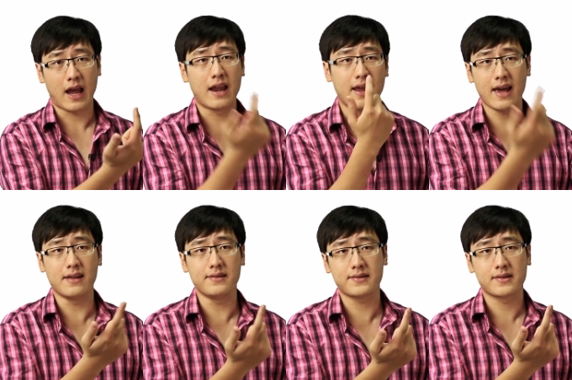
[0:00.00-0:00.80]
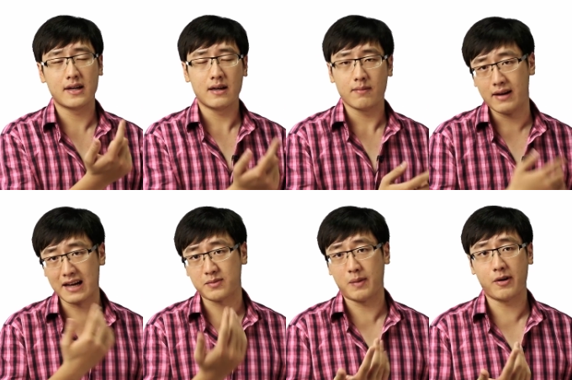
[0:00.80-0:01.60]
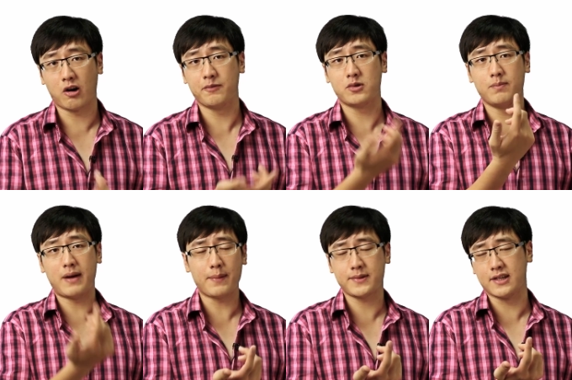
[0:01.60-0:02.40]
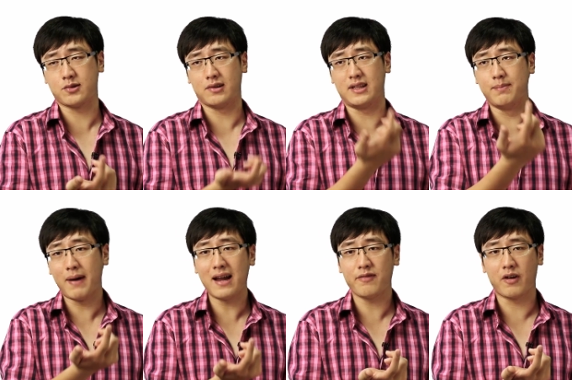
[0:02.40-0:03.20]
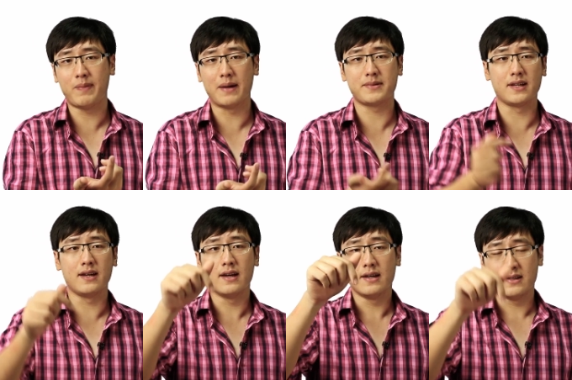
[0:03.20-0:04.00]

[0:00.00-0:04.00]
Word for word: and hence less people consume Pepsi, so the demand for Pepsi